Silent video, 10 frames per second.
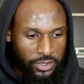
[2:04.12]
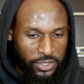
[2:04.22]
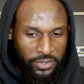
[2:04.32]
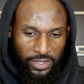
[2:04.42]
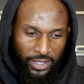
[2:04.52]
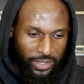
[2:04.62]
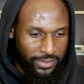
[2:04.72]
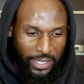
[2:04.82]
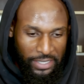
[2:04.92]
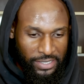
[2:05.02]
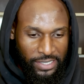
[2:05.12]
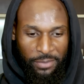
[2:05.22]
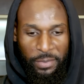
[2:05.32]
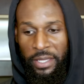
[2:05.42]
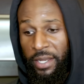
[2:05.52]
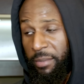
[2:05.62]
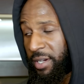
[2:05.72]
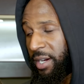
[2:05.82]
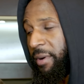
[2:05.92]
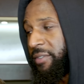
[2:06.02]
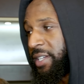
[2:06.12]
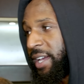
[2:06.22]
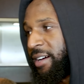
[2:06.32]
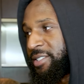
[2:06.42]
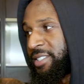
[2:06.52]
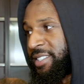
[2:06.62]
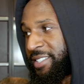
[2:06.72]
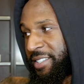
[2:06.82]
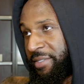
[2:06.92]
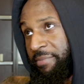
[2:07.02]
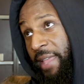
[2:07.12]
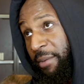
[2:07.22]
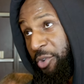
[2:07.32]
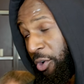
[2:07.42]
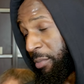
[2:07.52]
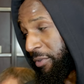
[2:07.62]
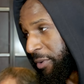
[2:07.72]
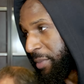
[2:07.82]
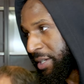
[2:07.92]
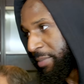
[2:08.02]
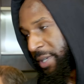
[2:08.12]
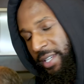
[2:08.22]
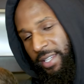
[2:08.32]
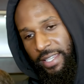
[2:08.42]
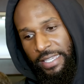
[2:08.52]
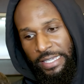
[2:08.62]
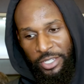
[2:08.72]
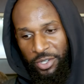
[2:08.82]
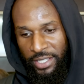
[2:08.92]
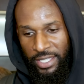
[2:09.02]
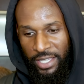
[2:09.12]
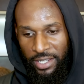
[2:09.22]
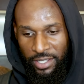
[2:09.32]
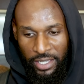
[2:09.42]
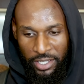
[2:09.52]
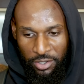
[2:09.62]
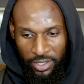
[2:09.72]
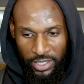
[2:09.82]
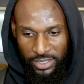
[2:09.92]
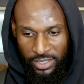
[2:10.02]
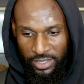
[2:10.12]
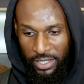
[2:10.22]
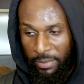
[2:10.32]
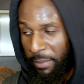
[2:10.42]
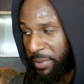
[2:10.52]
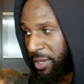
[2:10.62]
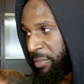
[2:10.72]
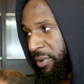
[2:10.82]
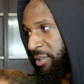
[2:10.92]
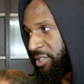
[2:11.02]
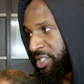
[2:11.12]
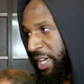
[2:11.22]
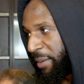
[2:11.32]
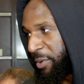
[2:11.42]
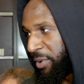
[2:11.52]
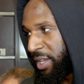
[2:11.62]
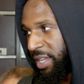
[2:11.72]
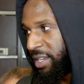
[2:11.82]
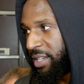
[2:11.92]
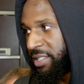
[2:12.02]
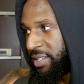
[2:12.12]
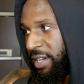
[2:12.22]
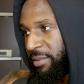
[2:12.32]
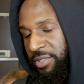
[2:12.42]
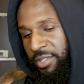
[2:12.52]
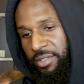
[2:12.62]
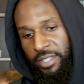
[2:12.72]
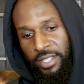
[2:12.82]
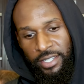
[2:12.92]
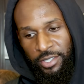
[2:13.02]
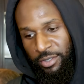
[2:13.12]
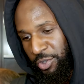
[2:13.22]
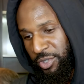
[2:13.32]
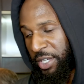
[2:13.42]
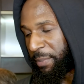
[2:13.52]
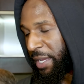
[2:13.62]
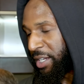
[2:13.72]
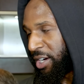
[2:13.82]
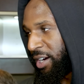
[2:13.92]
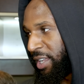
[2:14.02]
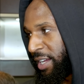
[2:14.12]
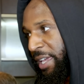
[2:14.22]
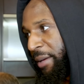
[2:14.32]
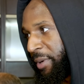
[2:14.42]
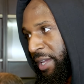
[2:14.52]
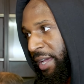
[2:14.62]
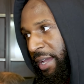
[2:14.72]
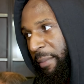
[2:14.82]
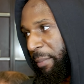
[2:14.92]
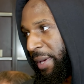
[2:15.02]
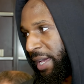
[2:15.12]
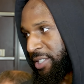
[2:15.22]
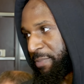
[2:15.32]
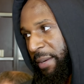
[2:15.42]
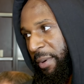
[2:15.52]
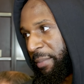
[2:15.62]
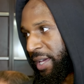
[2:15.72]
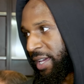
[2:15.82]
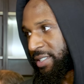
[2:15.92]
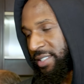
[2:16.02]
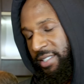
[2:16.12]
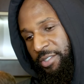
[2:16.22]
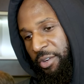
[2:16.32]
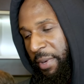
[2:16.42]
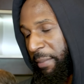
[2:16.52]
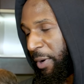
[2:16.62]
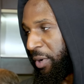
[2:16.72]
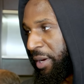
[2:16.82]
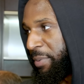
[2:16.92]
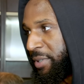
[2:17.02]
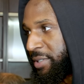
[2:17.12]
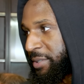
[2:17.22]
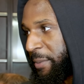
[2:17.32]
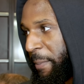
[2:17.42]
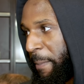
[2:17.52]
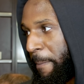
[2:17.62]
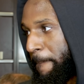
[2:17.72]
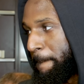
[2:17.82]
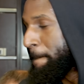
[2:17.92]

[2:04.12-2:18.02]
just like I said, being able to come off the couch is not normal for me. But, you know, at the end of the day, you know, that's the thing about being a pro. You just got to be ready at any time. So, you know, as soon as they made the call, I came and got my bags, packed my bags, and, you know, made my way up here. Is it going to